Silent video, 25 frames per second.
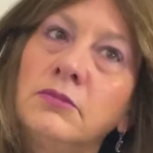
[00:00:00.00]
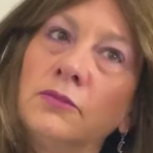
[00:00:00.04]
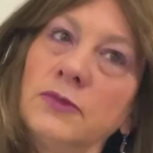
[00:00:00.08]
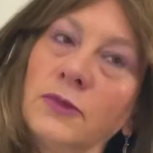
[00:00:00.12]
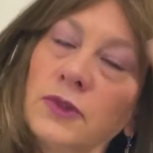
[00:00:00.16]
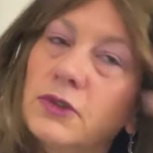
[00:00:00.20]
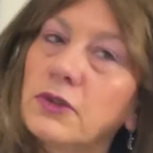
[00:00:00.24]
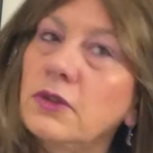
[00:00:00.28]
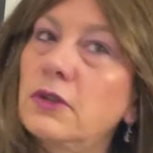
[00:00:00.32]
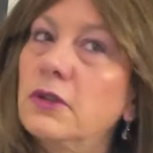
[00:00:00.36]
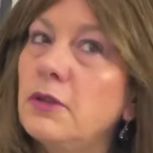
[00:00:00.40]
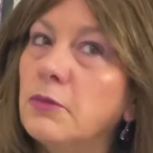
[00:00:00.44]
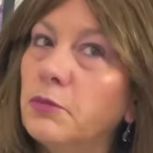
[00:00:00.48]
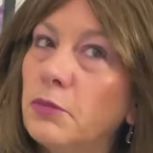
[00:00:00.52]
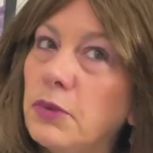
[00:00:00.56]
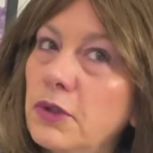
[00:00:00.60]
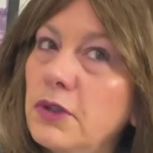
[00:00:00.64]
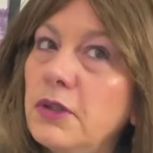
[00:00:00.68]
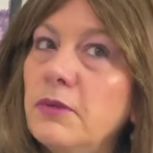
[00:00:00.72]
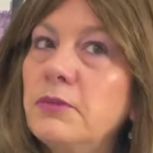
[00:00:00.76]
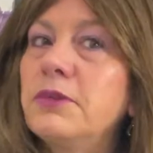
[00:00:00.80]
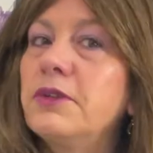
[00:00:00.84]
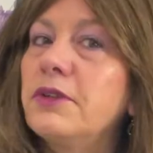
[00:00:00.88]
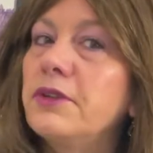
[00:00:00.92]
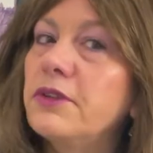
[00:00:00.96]
Just going to put
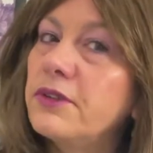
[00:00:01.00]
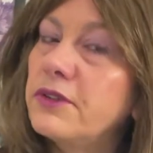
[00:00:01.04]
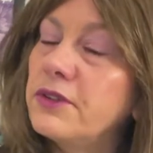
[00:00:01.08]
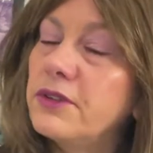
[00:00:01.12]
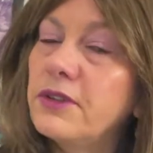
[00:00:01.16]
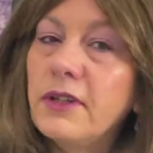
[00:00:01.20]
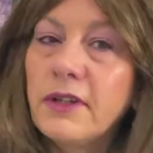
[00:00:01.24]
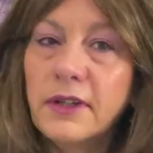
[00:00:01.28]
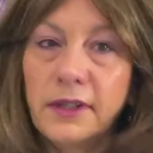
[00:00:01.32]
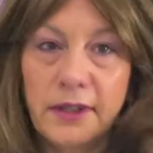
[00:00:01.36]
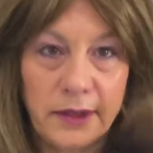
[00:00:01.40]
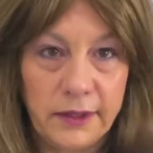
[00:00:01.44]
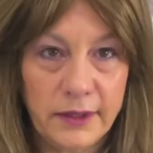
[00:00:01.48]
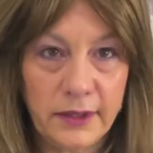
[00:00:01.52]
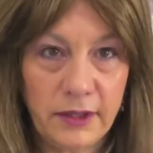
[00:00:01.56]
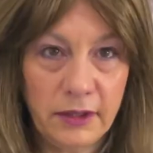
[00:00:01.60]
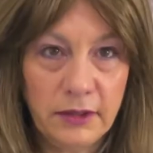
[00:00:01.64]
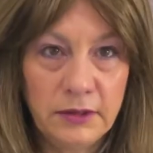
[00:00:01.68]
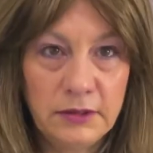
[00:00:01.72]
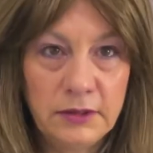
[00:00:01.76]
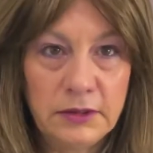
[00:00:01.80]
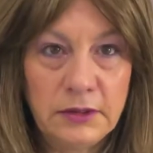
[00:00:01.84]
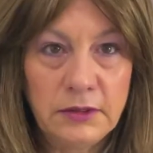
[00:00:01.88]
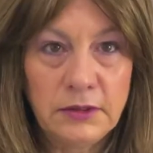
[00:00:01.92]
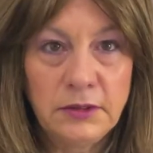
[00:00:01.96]
them to the side.
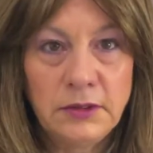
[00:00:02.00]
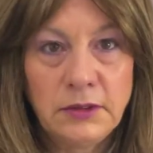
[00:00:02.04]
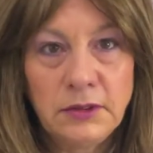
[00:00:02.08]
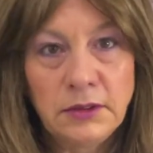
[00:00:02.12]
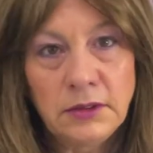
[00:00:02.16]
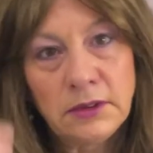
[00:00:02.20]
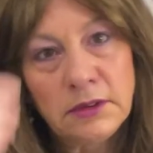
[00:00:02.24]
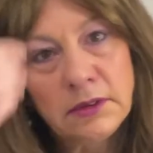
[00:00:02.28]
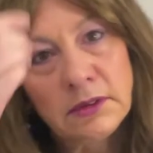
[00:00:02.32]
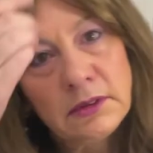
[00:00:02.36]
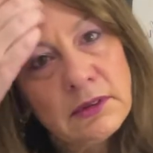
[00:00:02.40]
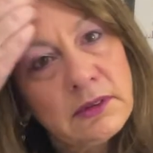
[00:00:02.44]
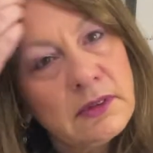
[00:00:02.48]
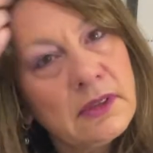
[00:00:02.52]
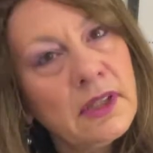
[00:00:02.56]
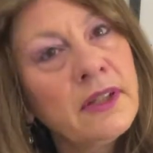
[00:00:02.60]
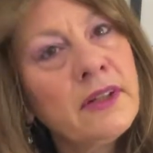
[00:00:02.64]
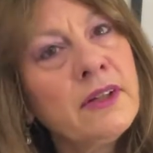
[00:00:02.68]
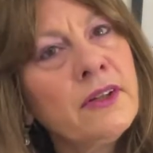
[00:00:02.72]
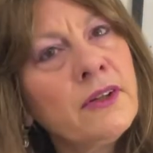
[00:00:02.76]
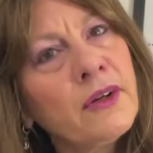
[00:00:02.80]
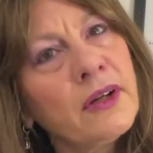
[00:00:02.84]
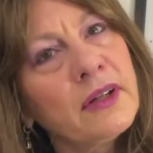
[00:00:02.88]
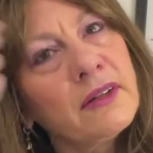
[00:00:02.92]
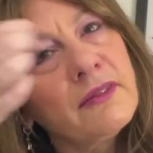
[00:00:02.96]
I
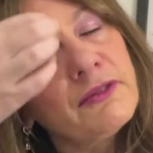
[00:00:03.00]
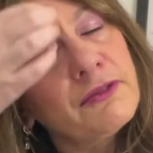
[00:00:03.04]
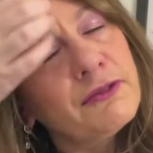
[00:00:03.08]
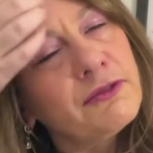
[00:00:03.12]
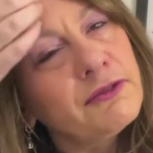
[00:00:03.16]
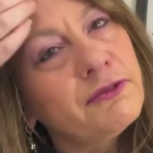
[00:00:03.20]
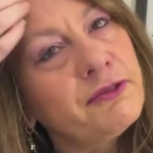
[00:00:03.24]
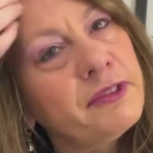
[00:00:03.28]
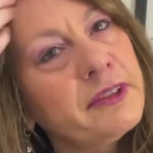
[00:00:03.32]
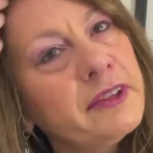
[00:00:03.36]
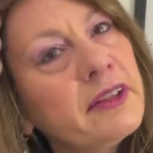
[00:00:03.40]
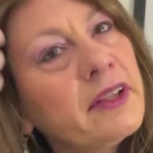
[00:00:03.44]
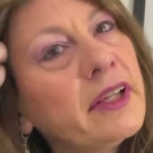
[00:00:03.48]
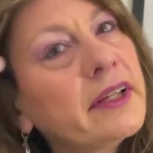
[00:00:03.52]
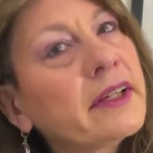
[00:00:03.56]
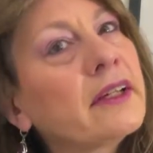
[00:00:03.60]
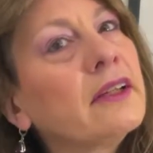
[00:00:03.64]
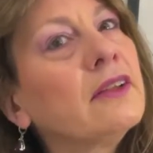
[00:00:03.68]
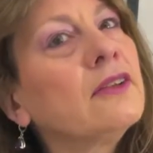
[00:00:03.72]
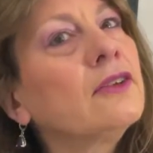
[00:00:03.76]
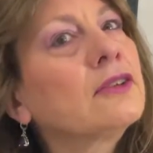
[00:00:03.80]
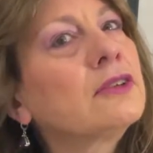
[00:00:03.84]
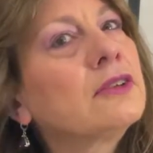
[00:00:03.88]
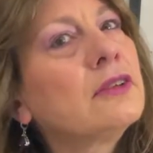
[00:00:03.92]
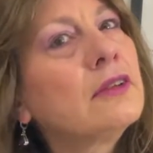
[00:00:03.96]
don't know, I feel like it
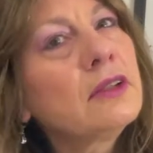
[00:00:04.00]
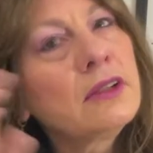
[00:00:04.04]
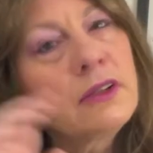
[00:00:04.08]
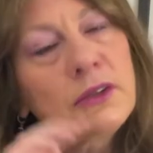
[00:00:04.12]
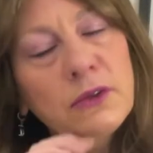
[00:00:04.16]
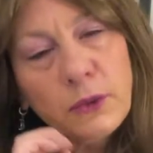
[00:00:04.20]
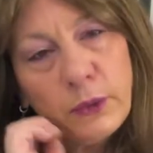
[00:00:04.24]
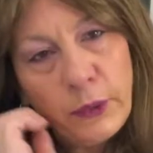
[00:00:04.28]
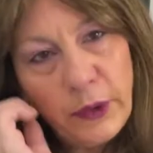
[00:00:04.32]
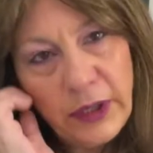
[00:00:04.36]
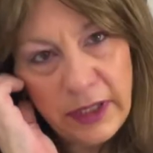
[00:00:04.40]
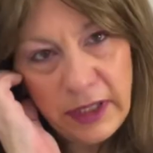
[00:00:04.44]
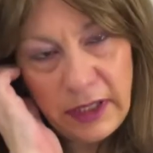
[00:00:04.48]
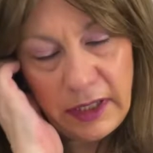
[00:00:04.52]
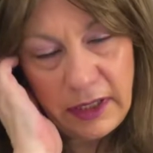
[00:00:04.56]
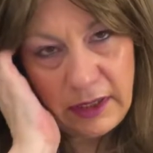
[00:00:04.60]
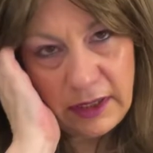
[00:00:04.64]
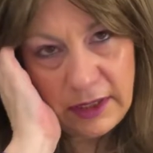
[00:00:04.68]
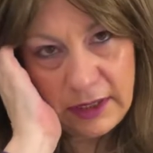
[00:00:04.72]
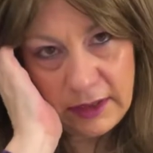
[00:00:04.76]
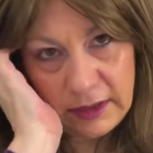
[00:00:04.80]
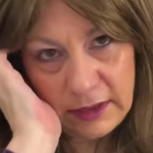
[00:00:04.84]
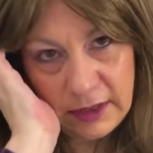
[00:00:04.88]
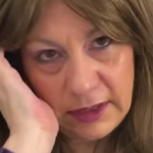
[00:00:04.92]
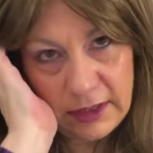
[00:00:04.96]
looks a little wiggy
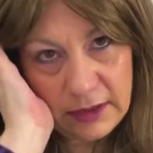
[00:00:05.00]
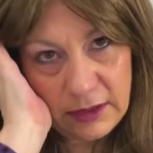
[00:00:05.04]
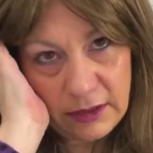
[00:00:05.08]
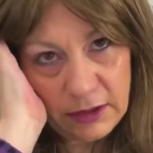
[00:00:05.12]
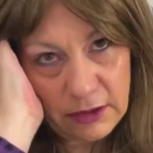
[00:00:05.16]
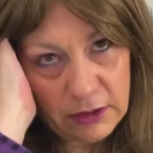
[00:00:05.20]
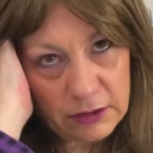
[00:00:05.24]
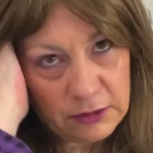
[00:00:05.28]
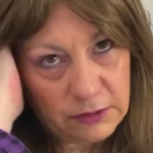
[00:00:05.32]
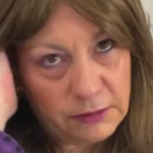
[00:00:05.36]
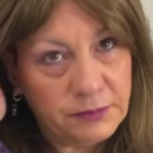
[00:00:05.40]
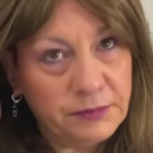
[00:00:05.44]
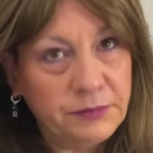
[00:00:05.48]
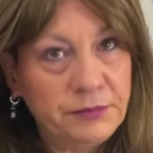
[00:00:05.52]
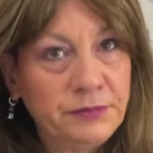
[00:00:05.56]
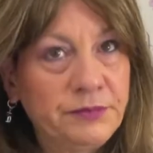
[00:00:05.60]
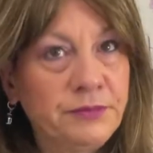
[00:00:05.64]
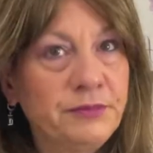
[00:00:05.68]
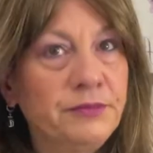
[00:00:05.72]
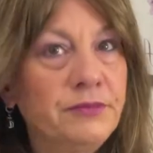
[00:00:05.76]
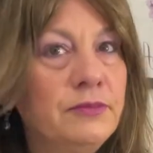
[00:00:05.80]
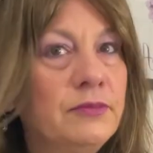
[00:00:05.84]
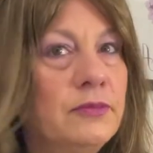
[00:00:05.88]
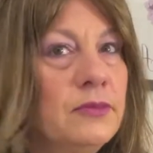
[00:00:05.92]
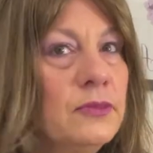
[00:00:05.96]
like that though.
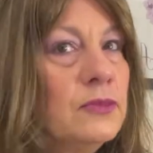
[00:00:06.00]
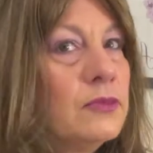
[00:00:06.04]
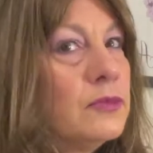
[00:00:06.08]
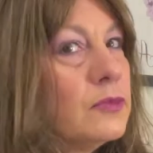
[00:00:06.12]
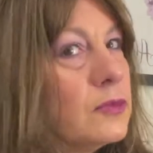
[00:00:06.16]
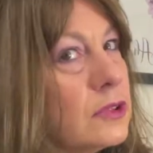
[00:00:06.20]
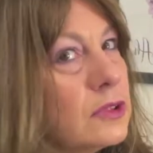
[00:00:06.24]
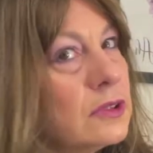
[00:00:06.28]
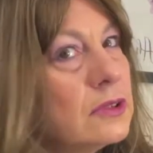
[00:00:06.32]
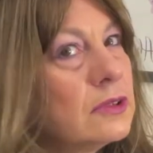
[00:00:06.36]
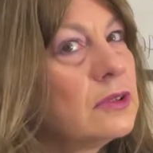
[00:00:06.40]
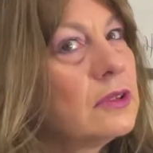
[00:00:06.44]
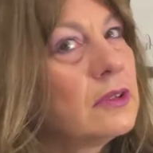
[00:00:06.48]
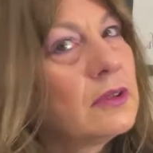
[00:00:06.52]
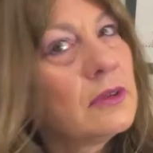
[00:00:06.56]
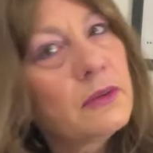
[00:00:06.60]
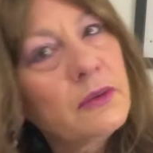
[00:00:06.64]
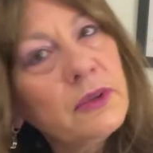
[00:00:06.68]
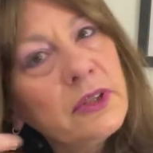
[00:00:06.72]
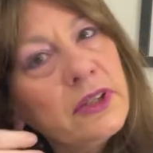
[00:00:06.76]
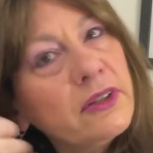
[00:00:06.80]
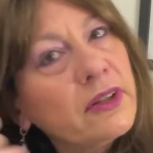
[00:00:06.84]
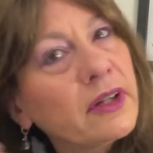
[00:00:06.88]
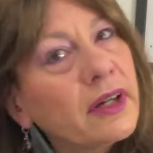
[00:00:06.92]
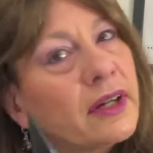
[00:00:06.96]
I don't know, what
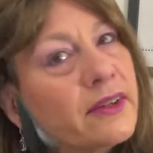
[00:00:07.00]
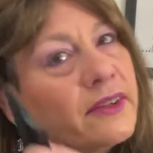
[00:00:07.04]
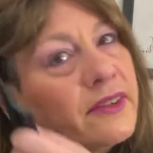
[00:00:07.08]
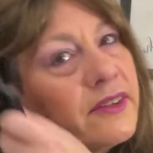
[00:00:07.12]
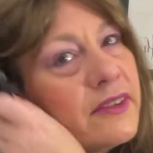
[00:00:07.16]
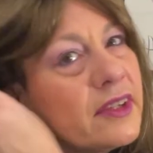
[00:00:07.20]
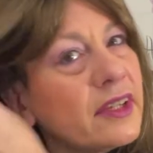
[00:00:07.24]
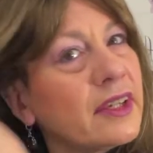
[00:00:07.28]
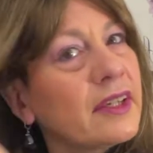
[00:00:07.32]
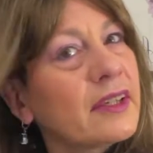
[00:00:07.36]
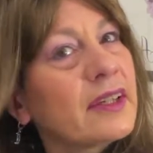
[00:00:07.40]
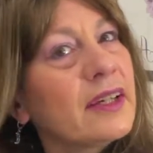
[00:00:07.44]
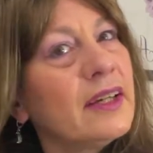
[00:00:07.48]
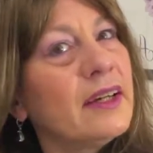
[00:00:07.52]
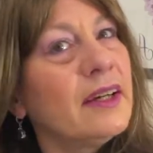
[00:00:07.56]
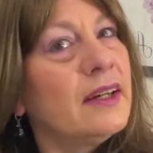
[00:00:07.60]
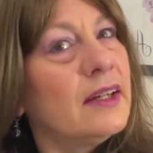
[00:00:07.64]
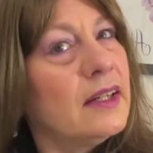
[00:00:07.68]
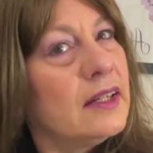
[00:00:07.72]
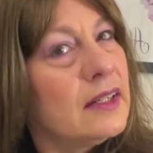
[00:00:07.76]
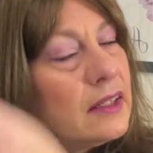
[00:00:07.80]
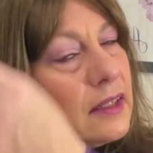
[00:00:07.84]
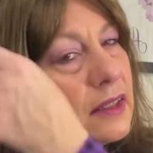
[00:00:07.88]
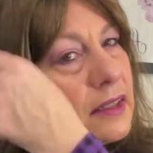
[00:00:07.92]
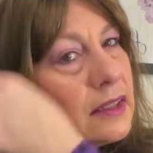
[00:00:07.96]
do you guys think?
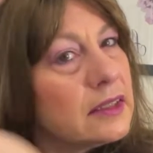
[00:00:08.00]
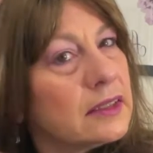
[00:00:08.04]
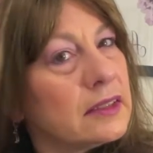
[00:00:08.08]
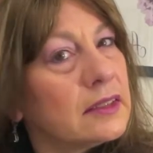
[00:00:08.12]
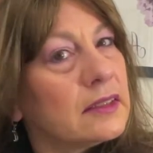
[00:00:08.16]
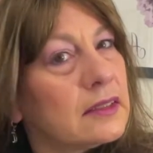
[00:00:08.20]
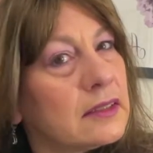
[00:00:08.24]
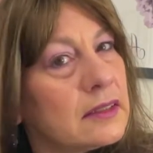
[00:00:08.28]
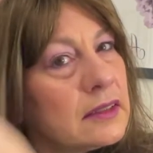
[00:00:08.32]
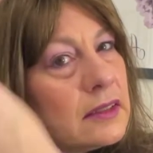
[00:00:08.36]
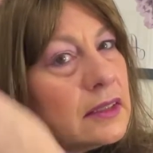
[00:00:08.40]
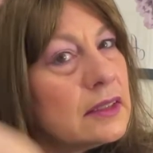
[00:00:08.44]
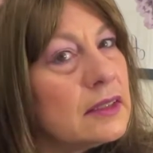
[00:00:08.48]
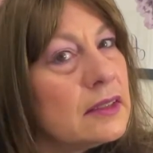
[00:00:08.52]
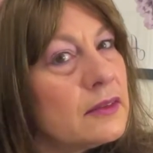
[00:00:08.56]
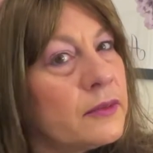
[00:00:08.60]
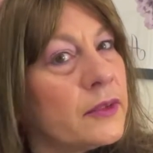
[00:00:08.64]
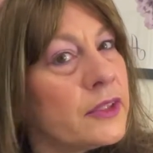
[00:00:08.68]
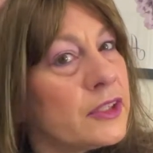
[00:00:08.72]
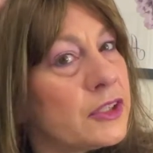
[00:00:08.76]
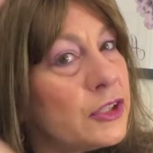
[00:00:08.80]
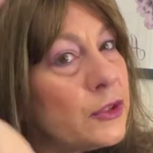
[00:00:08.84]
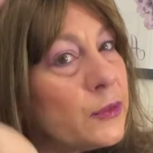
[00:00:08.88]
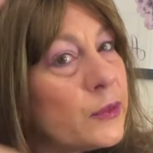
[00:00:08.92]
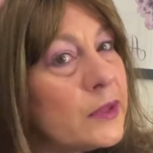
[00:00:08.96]
I
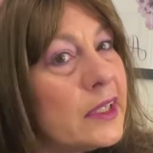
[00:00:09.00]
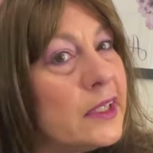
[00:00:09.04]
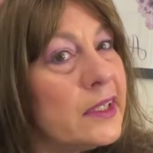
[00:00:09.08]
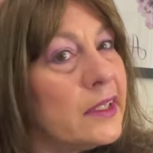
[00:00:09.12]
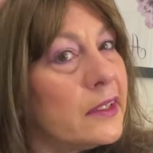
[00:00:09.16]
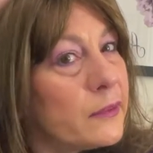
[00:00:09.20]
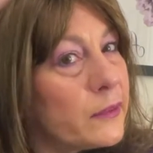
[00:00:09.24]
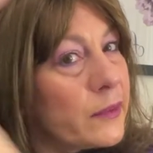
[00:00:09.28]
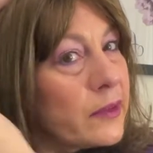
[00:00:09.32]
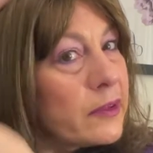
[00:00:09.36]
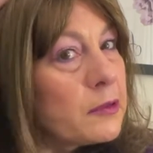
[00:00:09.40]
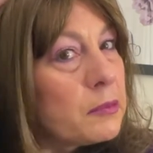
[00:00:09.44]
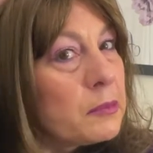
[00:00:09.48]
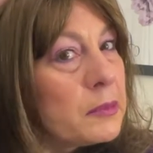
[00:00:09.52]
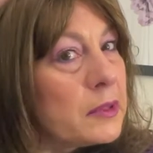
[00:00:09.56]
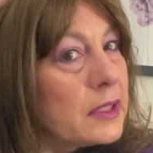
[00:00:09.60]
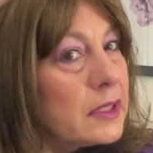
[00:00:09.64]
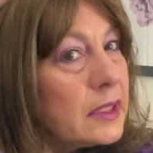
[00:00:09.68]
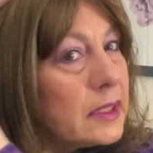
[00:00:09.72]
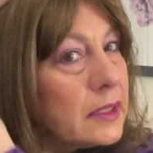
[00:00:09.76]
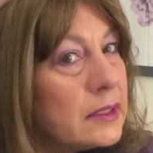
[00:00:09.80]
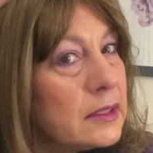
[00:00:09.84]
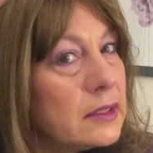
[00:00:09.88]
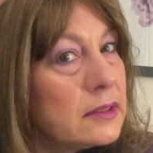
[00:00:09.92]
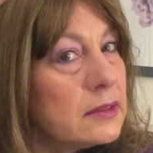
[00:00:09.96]
wish you were here with
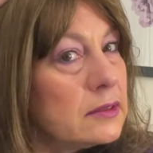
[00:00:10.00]
me.